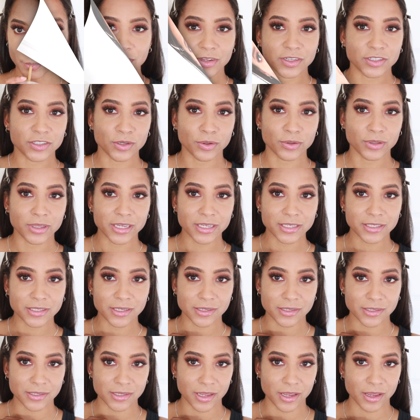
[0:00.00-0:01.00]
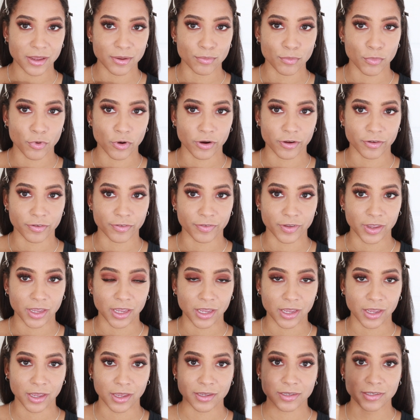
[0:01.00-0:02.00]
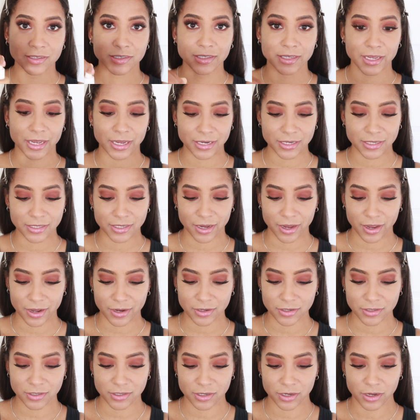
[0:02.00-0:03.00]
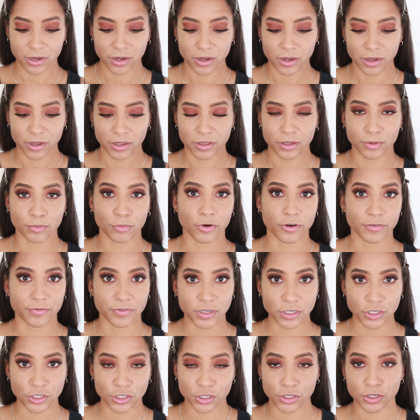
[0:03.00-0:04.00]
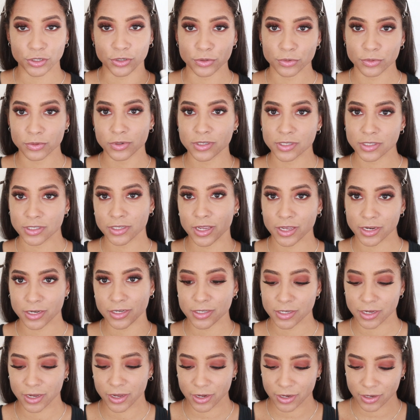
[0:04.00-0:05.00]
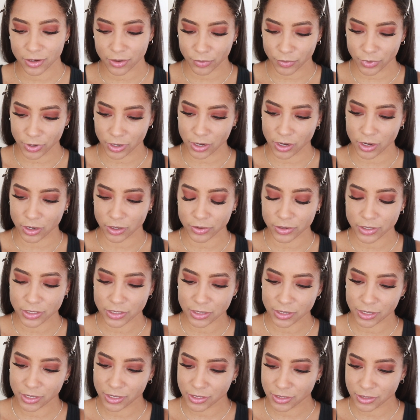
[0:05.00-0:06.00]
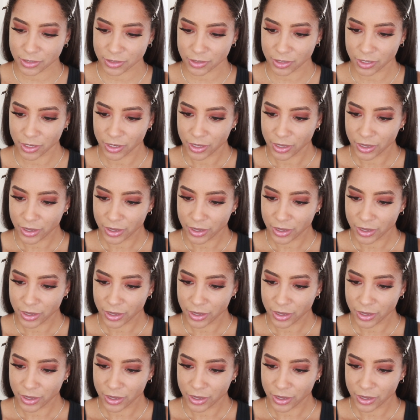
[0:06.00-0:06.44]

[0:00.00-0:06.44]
So this is the Morphe Skin Tint, the Morphe 2 Skin Tint. What color is this?